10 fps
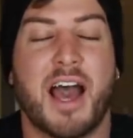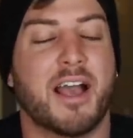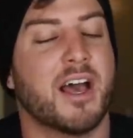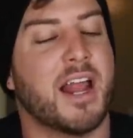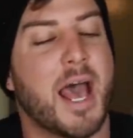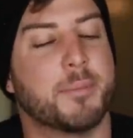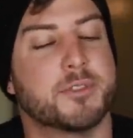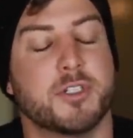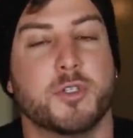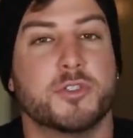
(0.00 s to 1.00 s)
I got
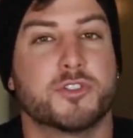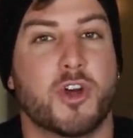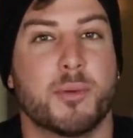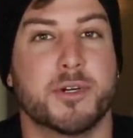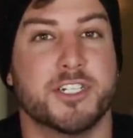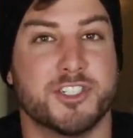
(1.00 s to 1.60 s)
Absolut strawberry